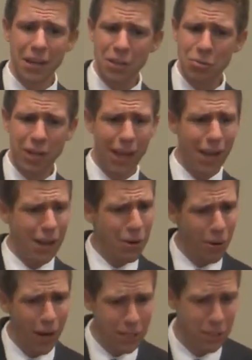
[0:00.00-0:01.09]
You can't
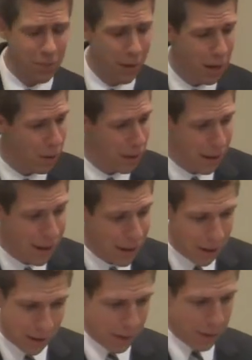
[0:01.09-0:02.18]
underestimate
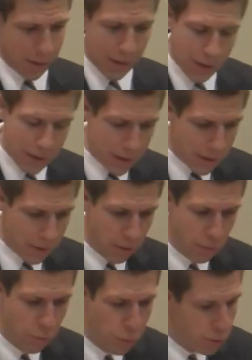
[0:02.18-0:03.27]
the
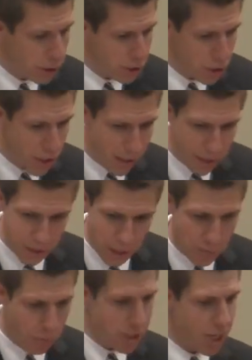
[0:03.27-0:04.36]
foolishness
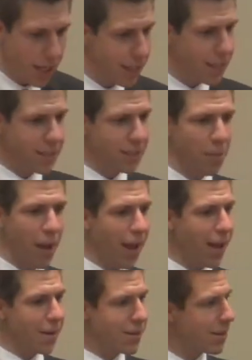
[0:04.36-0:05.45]
of rejecting this
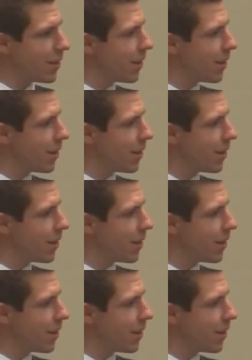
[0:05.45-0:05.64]
command.